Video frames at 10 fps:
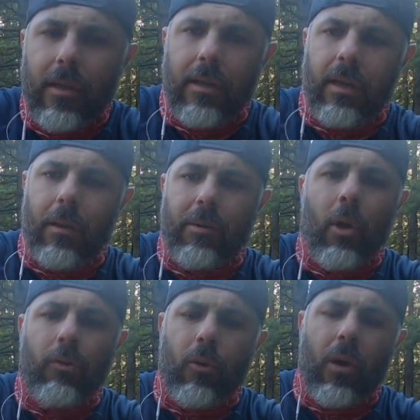But
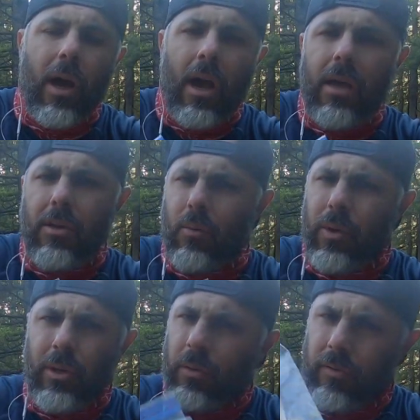also, I
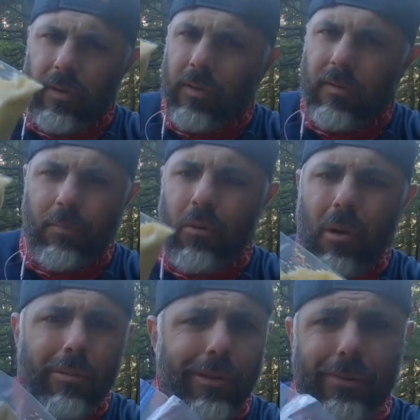reuse these
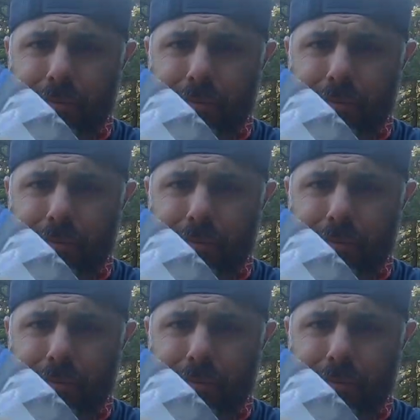probably,